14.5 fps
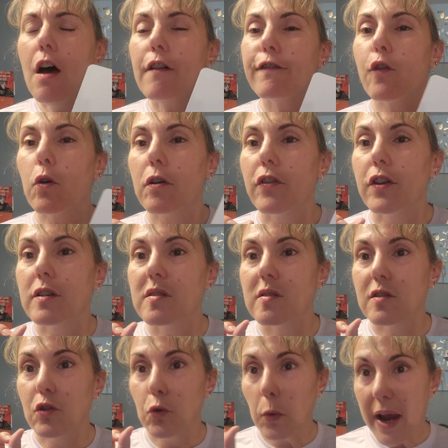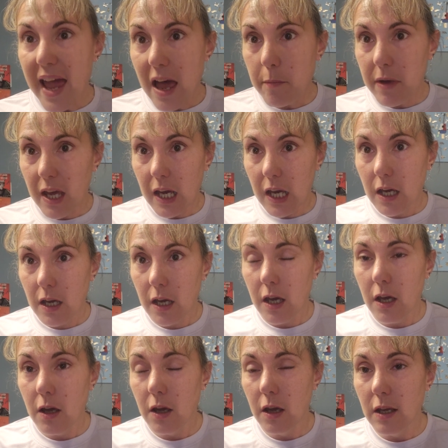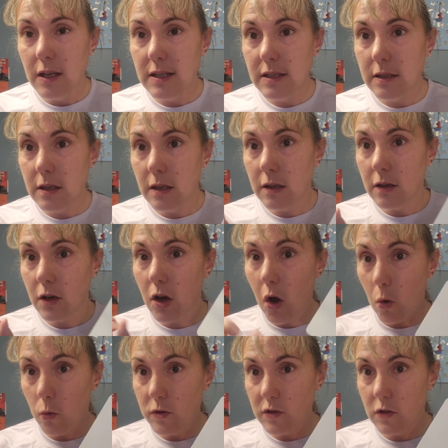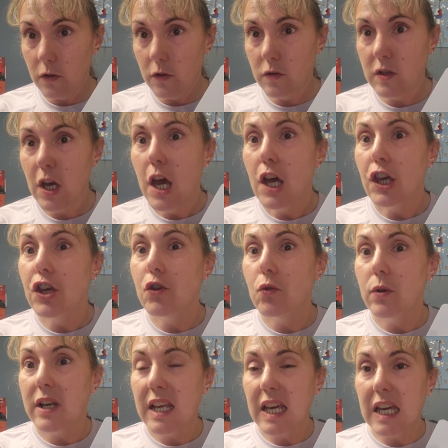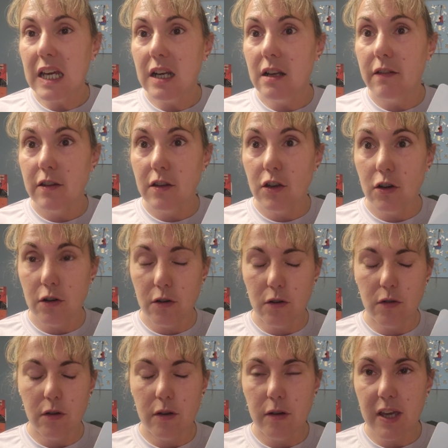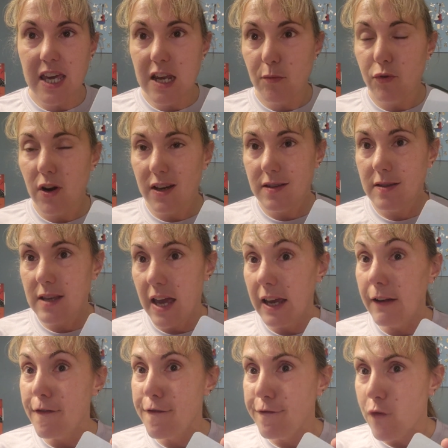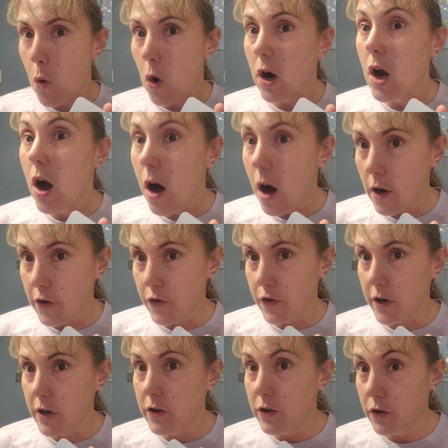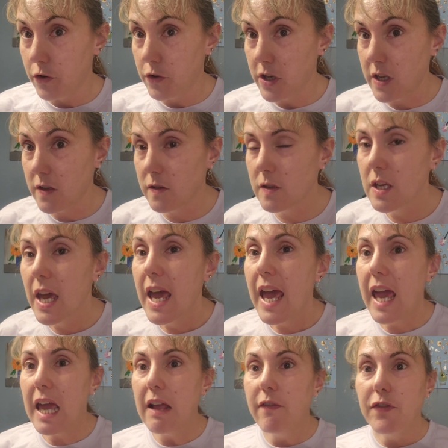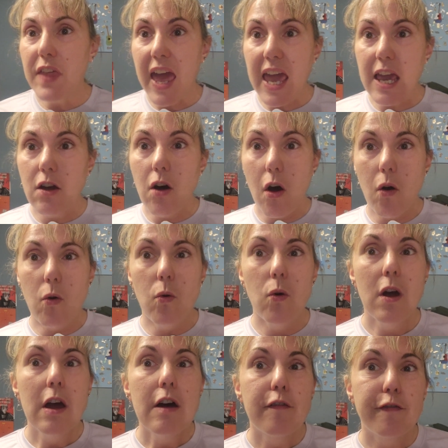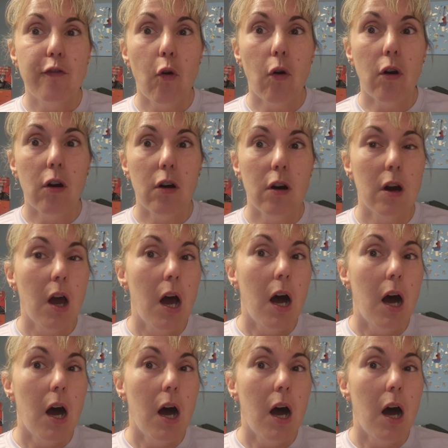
For the ceramic coasters, you need your heat press set at 400 degrees and they go for